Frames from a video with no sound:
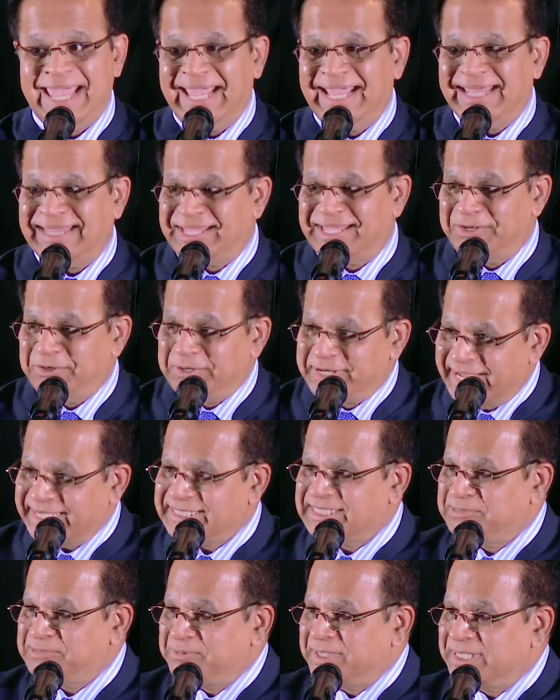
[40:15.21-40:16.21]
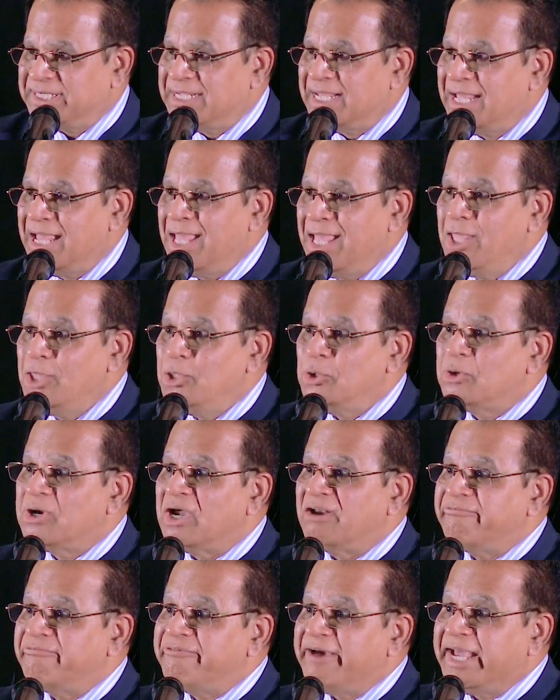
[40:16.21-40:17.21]
In the New Testament, you
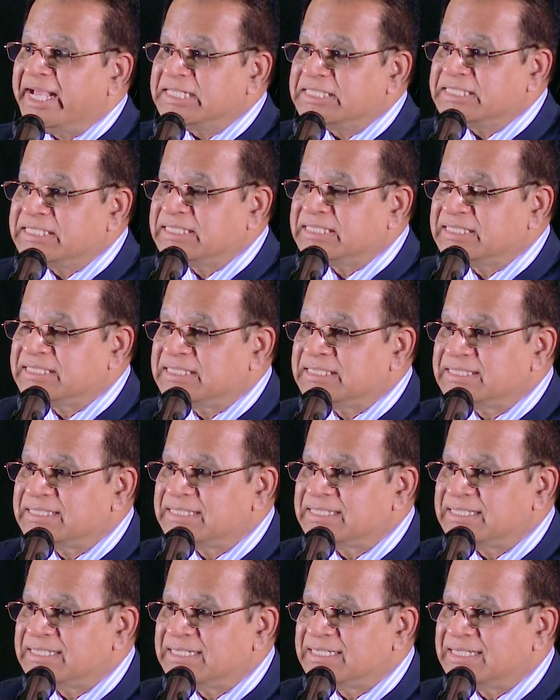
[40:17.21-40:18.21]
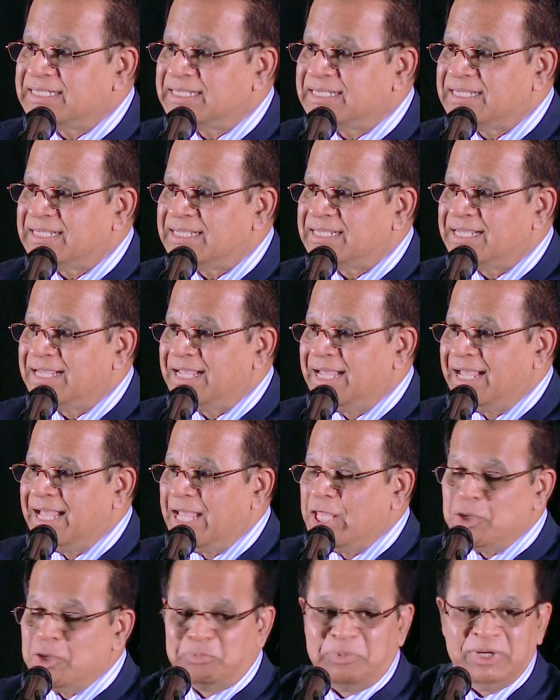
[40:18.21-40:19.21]
confess,
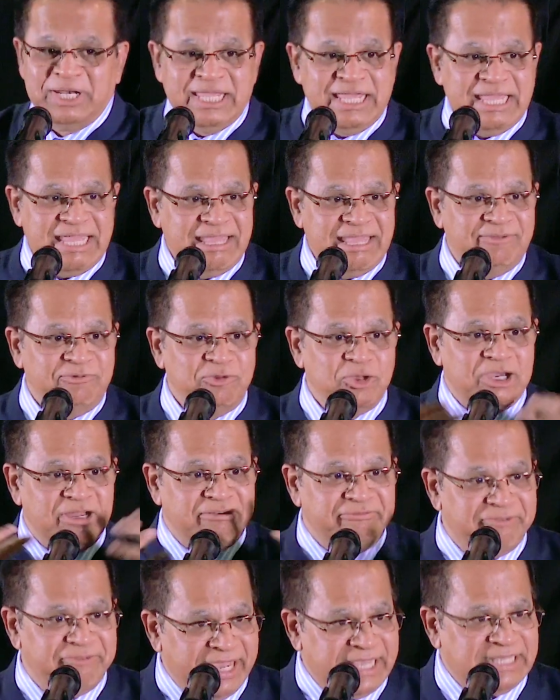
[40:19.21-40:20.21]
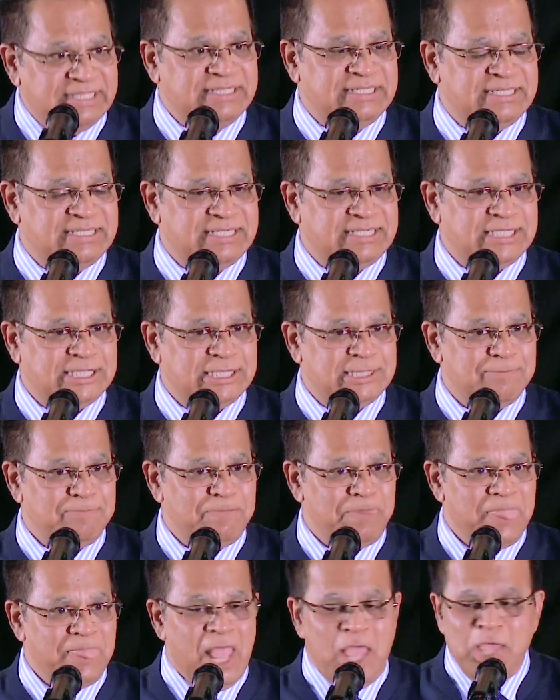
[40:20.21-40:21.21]
you believe, you confess,
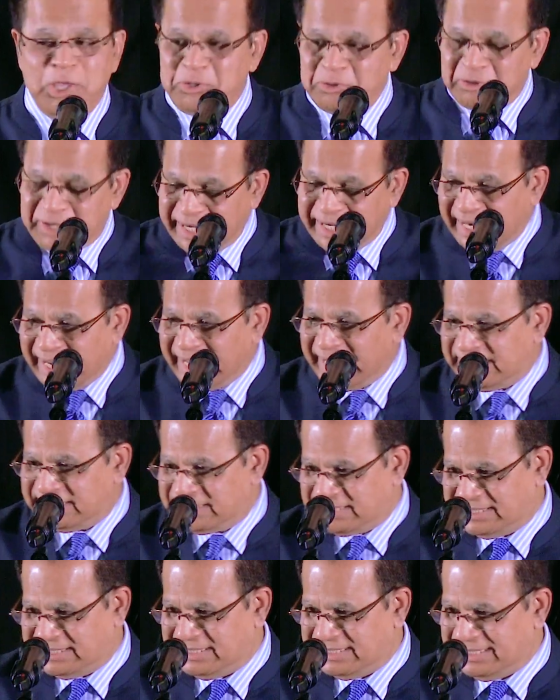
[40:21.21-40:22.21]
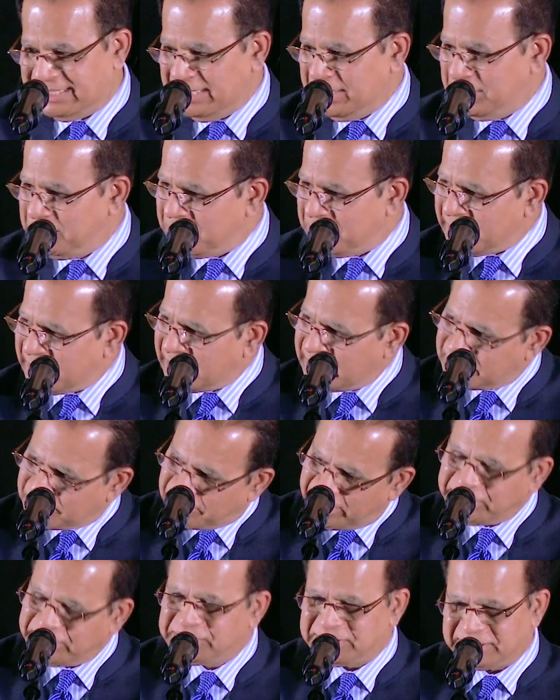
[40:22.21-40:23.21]
you realize you're a
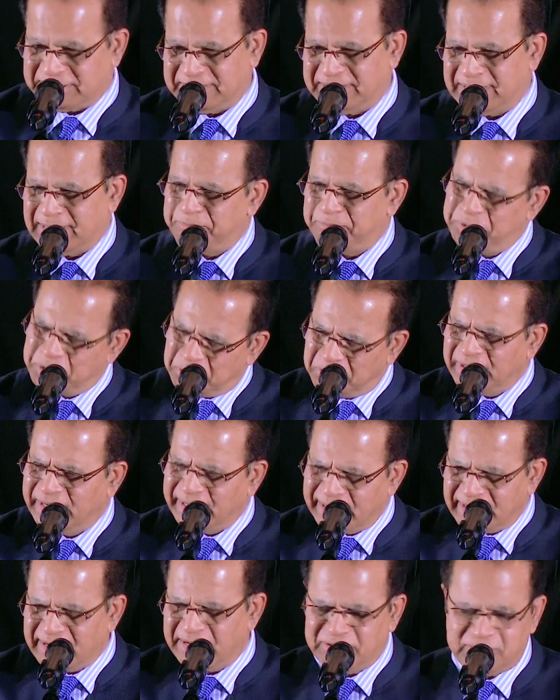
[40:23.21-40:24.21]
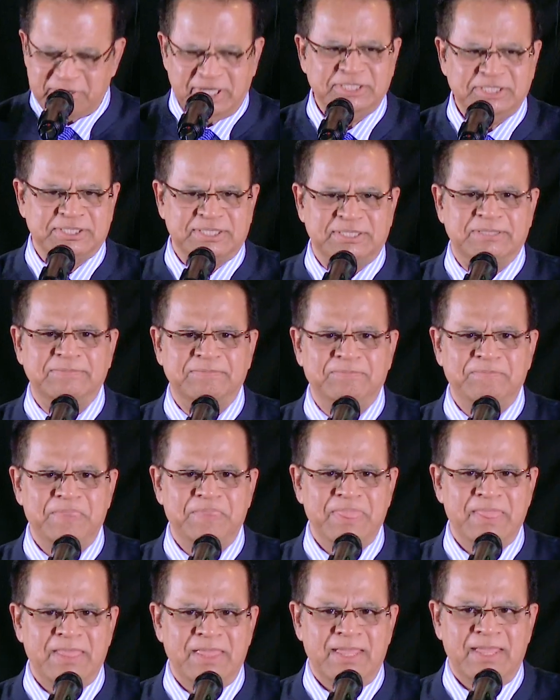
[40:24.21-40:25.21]
creature, a puny little creature,
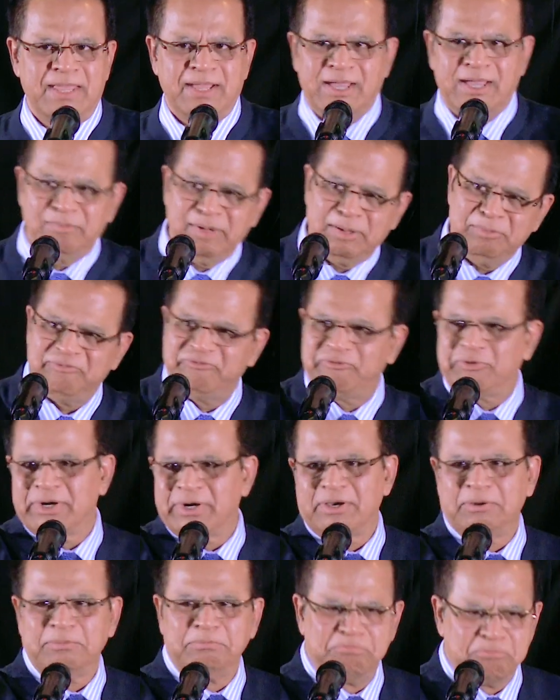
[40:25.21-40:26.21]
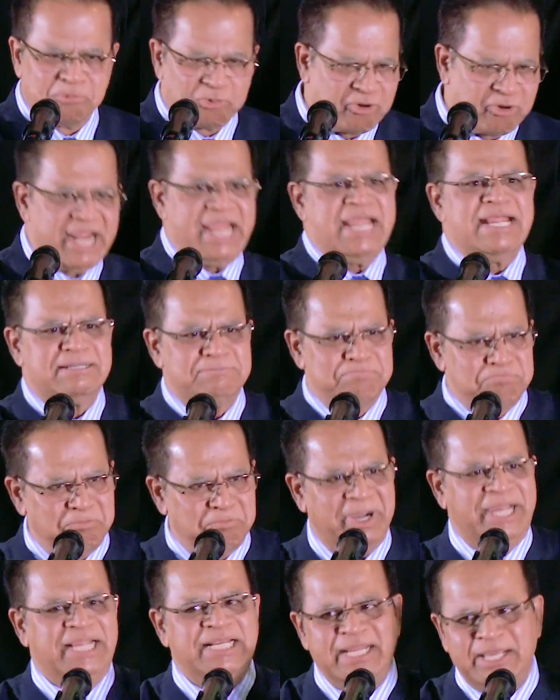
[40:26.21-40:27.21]
coming before a great,
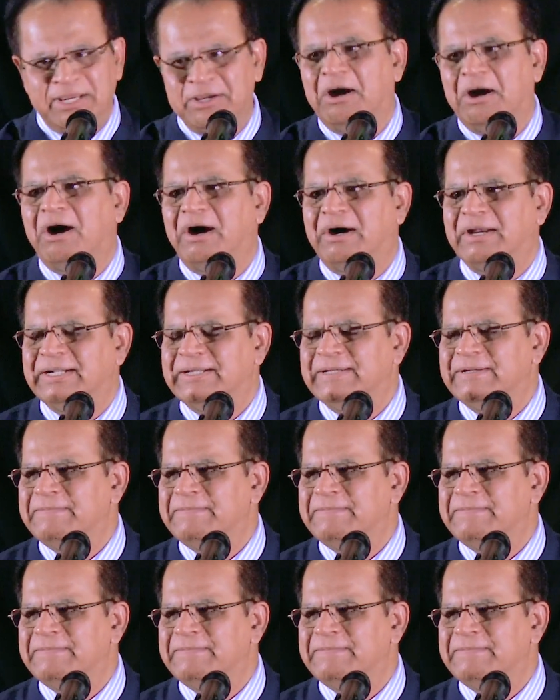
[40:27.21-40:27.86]
mighty God